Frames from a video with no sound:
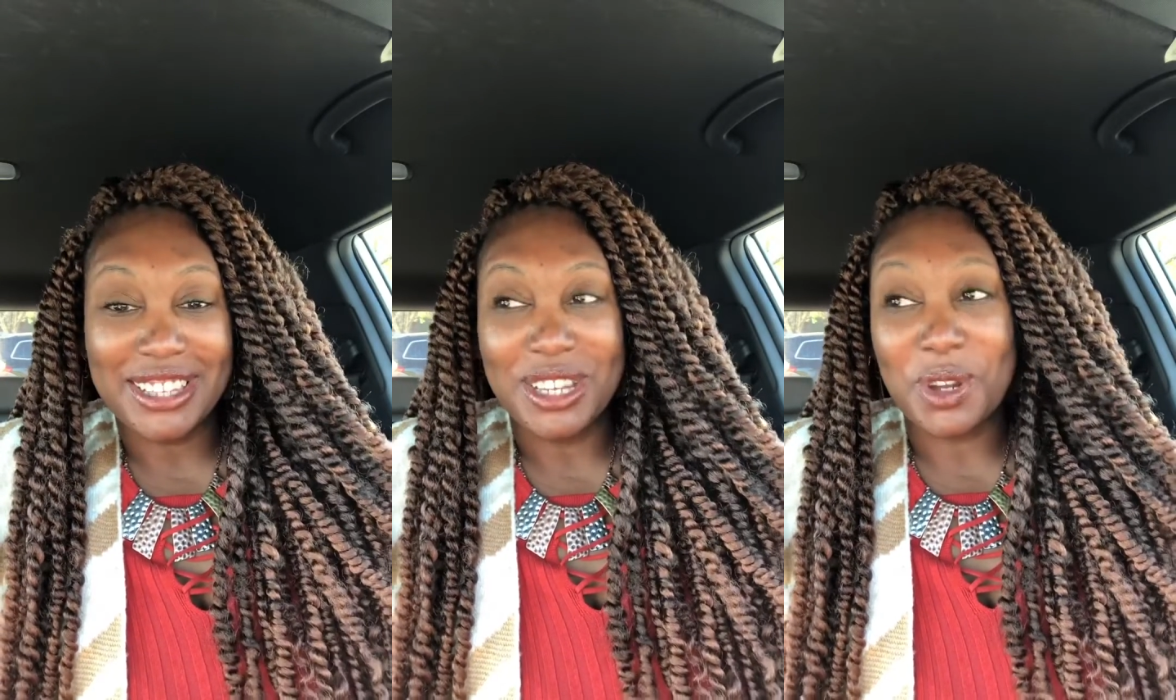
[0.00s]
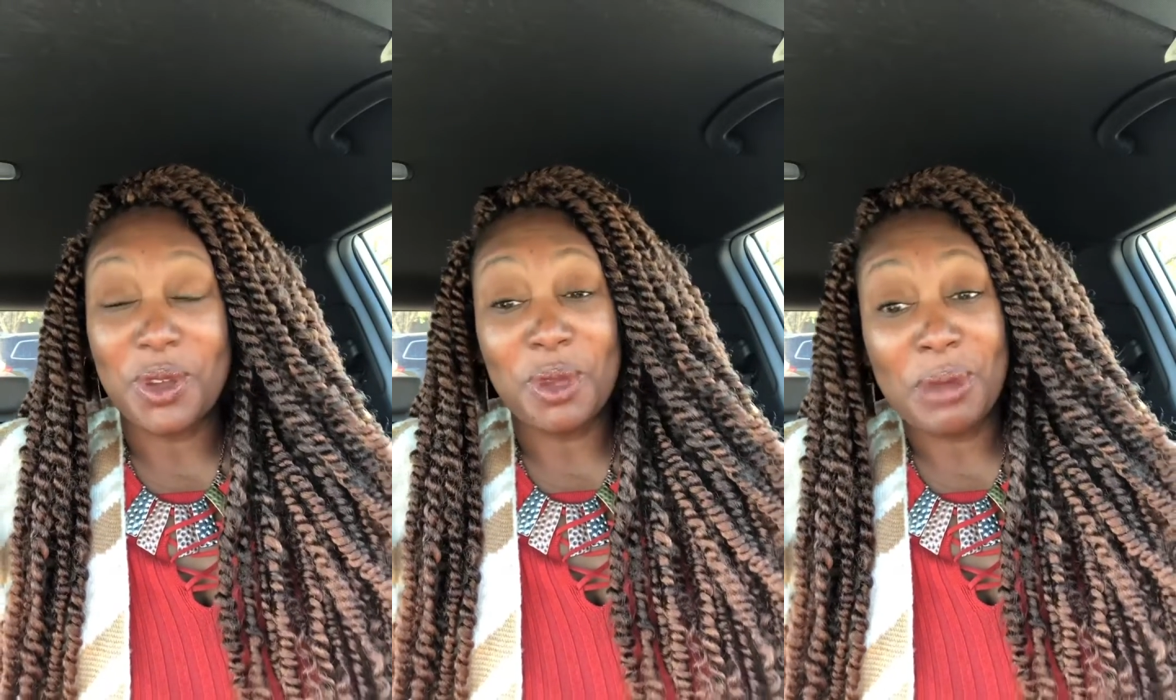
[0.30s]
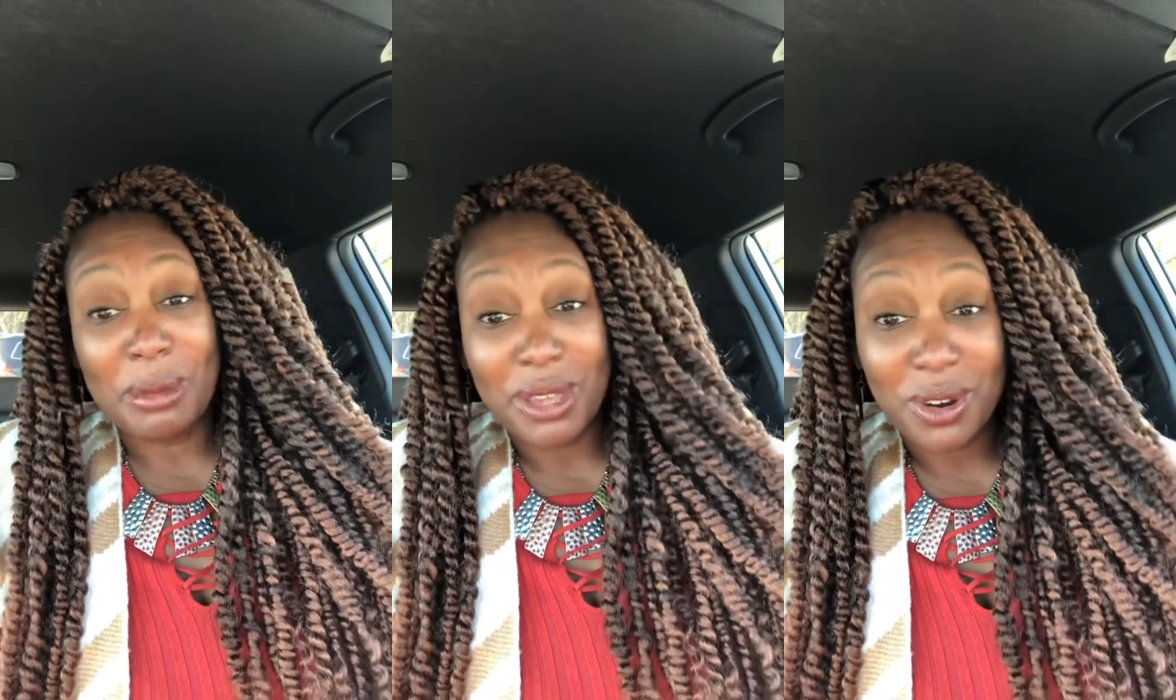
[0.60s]
you know, you
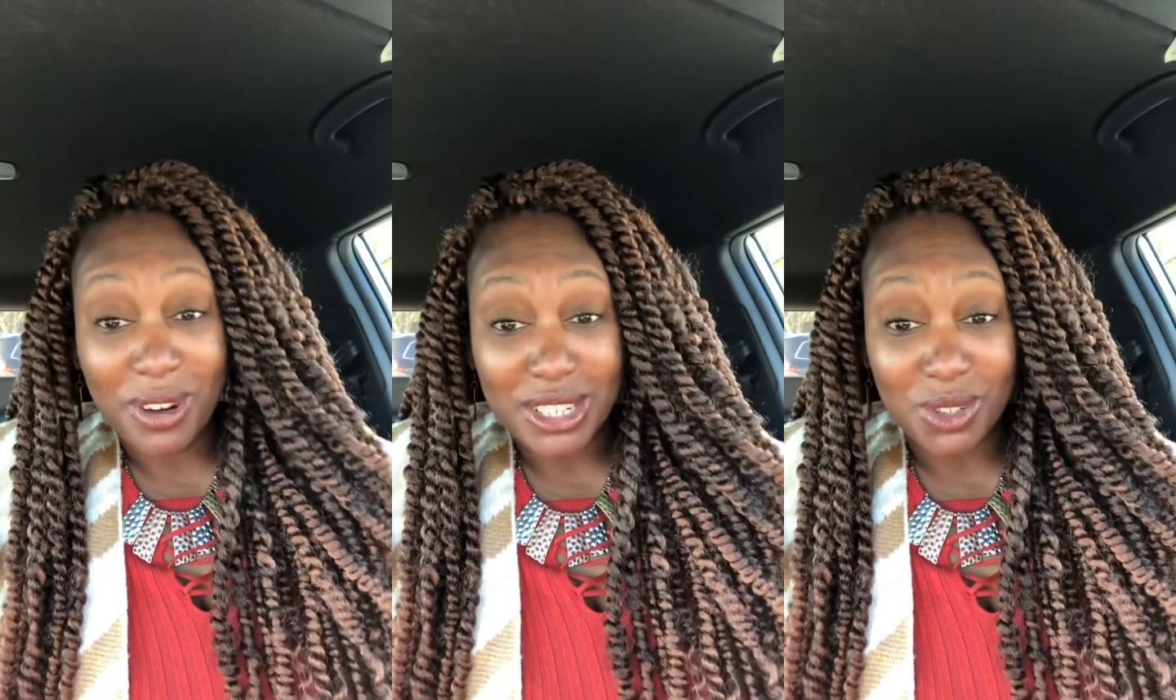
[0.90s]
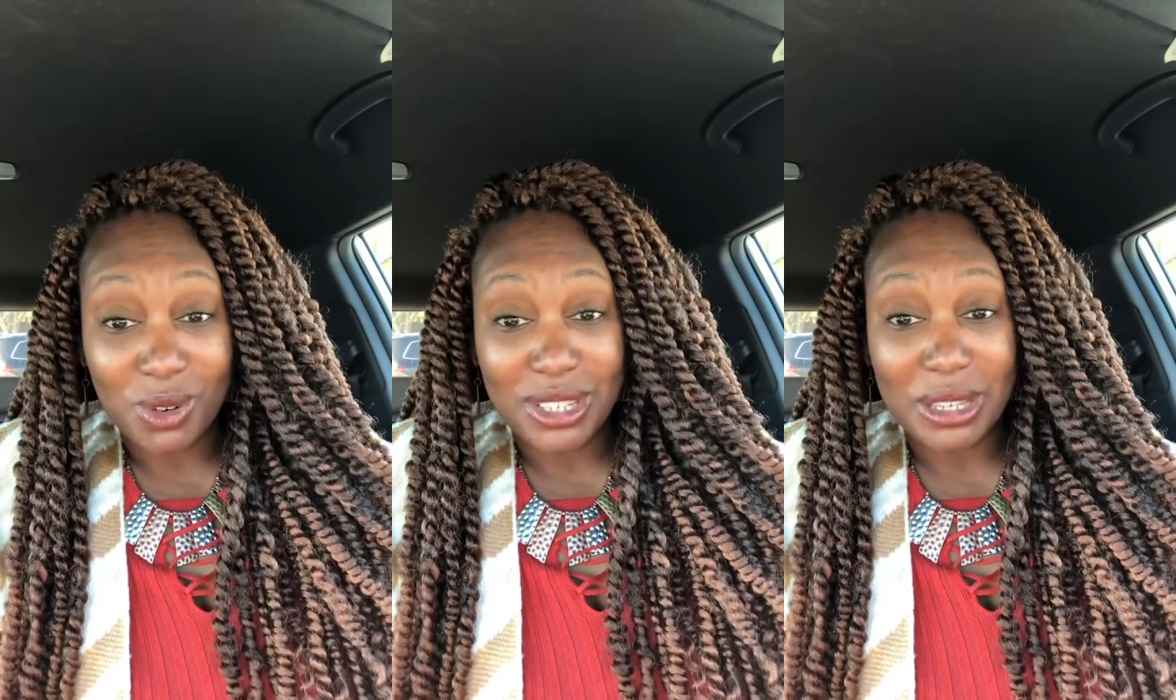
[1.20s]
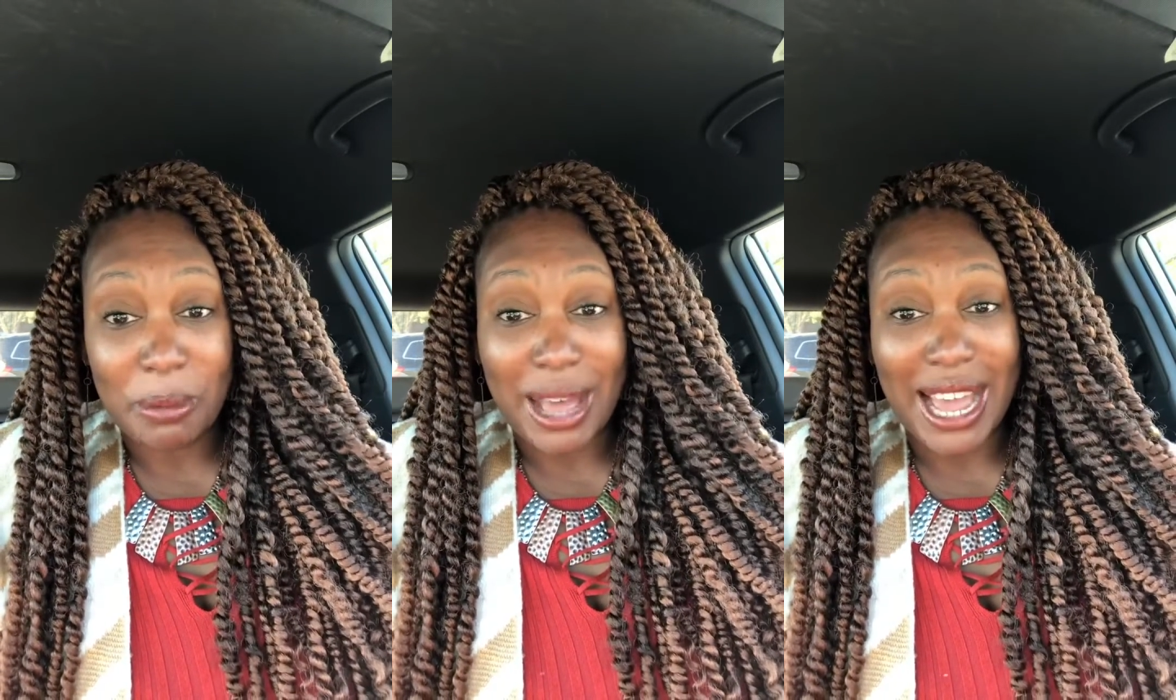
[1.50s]
may be crushing on
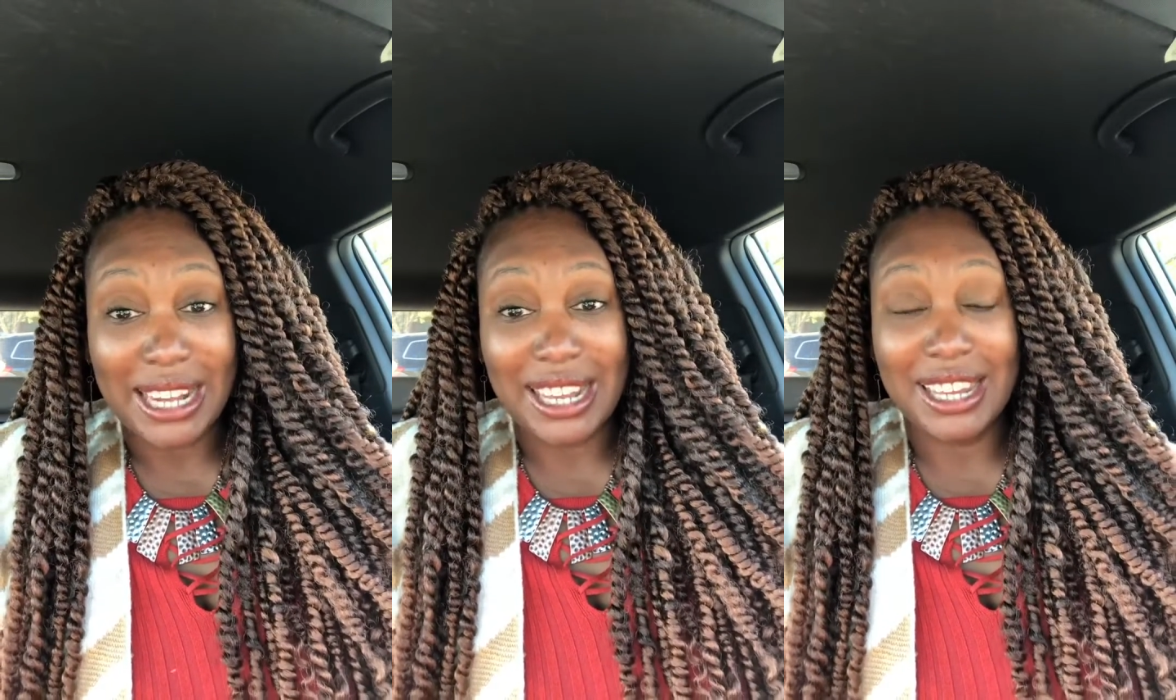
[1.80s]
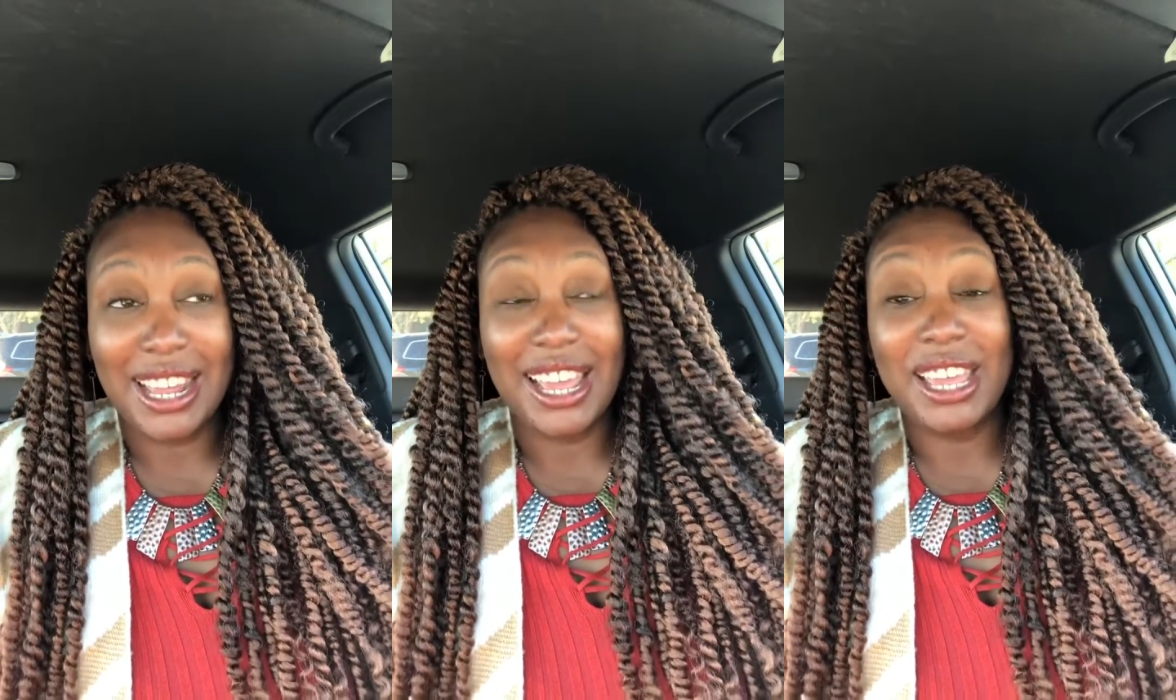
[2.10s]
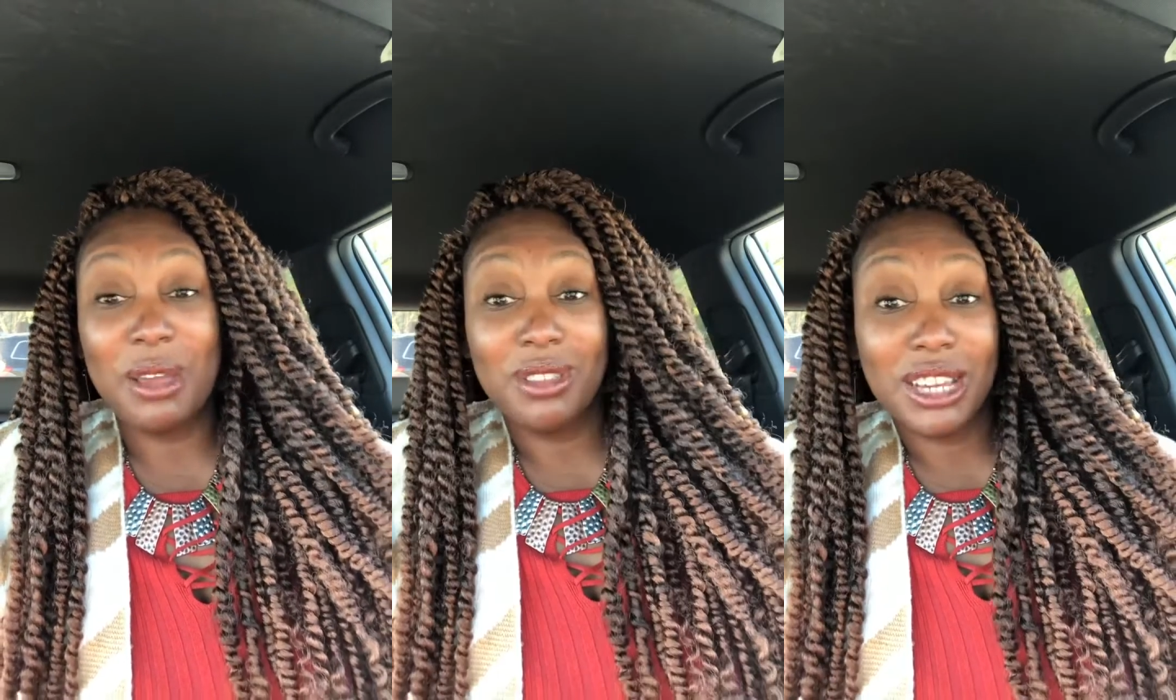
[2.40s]
somebody and they
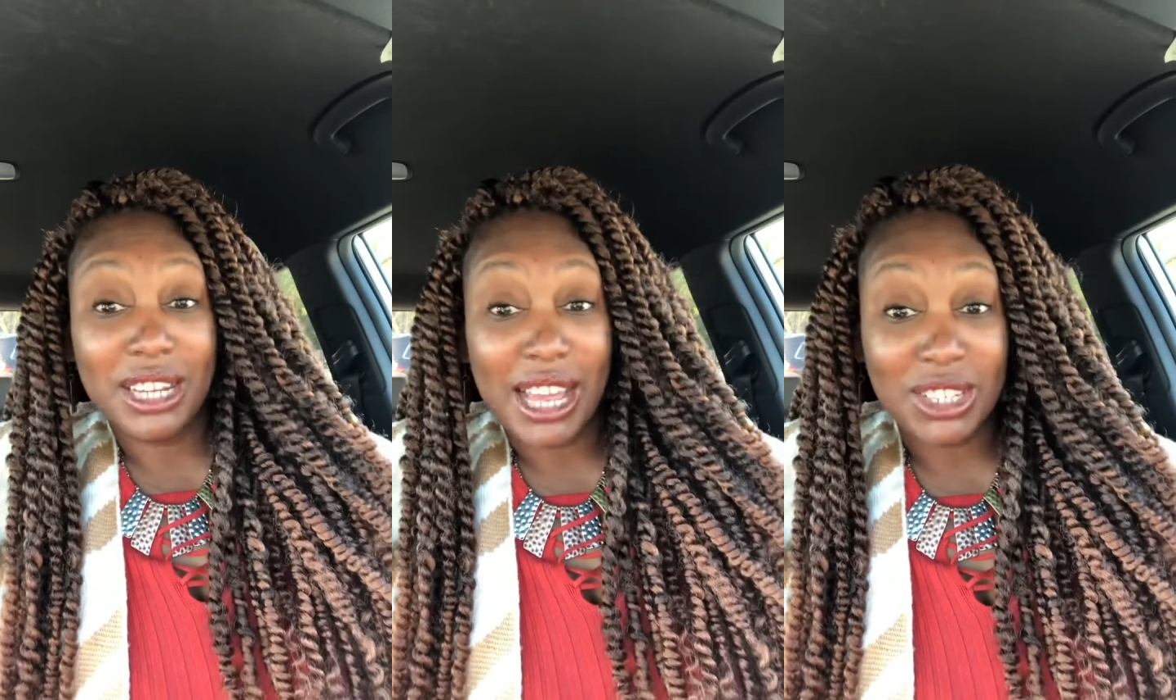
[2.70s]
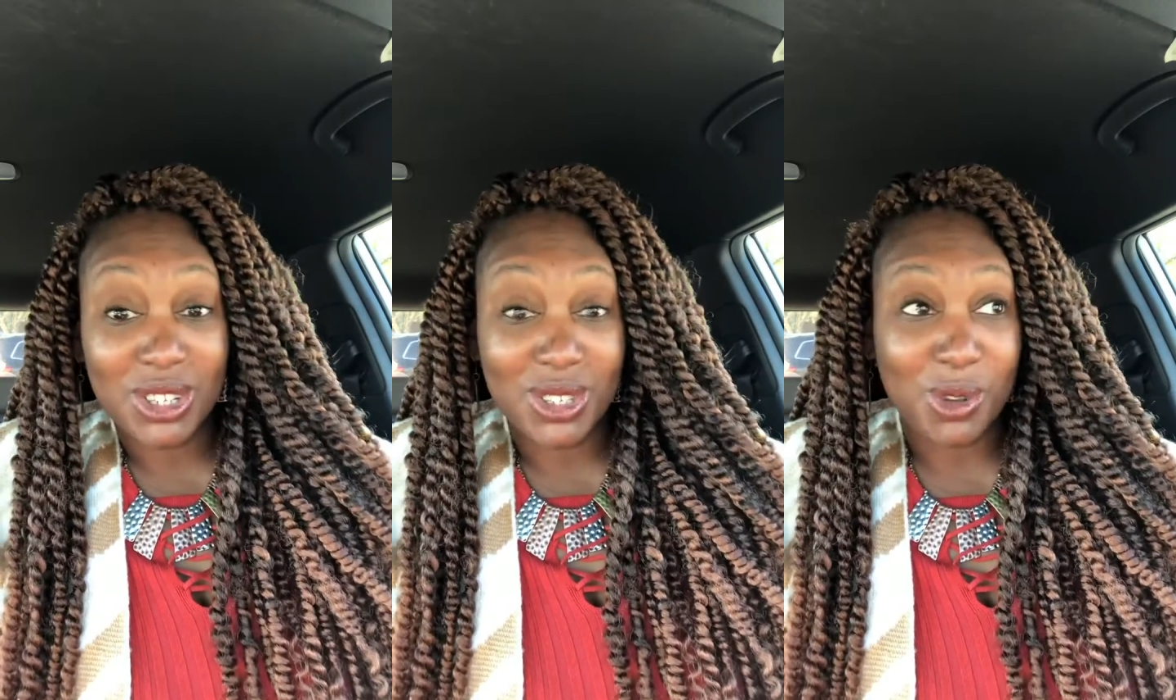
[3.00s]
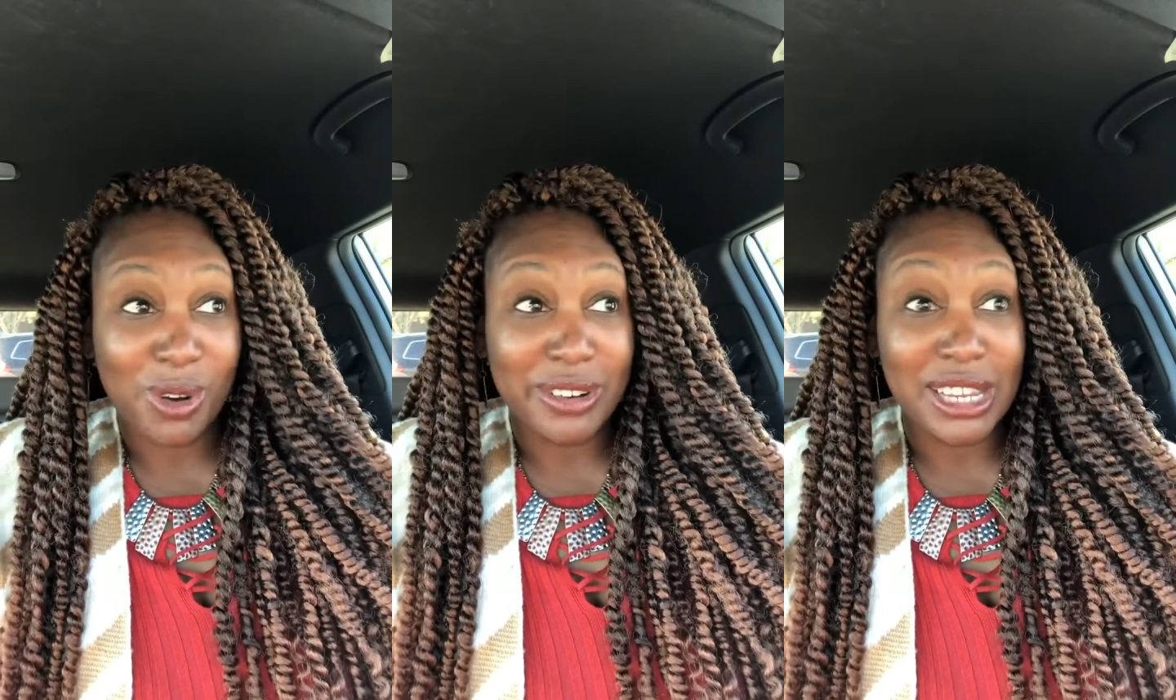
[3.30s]
keep looking at your
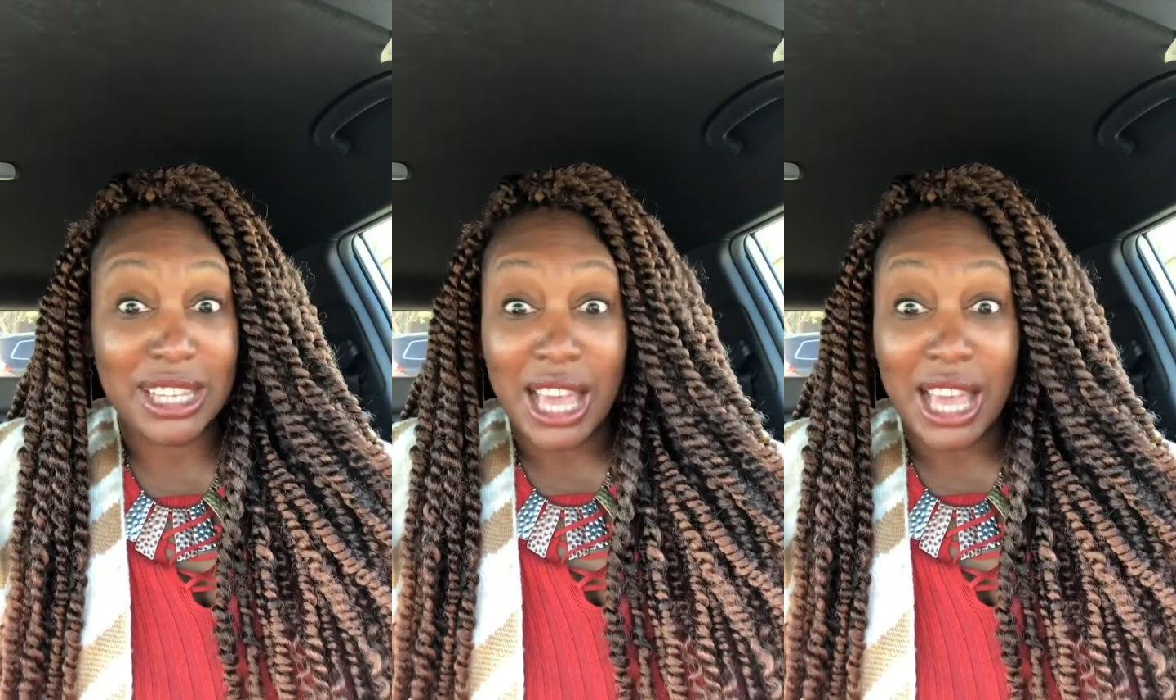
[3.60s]
stories,